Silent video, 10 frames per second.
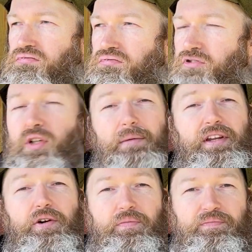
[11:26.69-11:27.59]
So let me
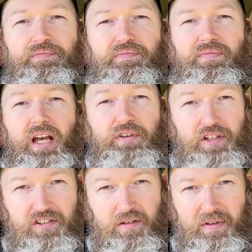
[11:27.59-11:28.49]
know. Have you
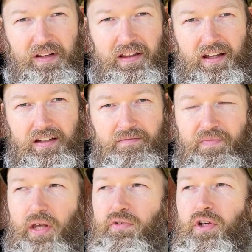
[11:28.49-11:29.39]
done something like that?
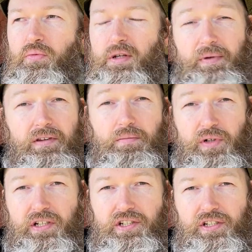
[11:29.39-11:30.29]
Have you rebuilt a
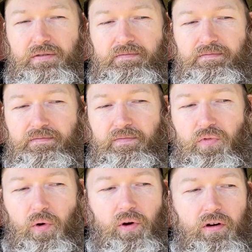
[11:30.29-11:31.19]
bridge,
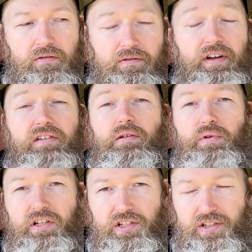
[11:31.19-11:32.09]
or fixed a
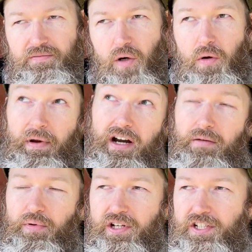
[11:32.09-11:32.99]
bridge, or repaired a
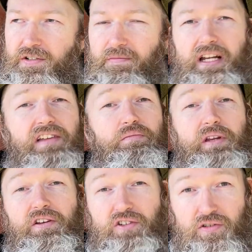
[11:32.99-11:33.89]
bridge that hasn't been
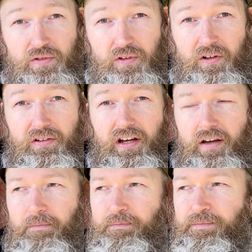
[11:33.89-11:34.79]
in use for a long time?
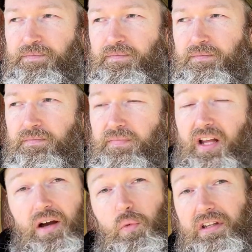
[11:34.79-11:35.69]

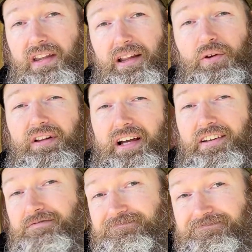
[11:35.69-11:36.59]
And what did that look like?
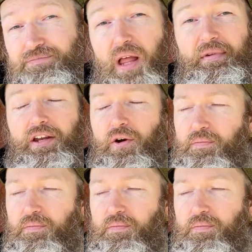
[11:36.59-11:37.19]
Let me know.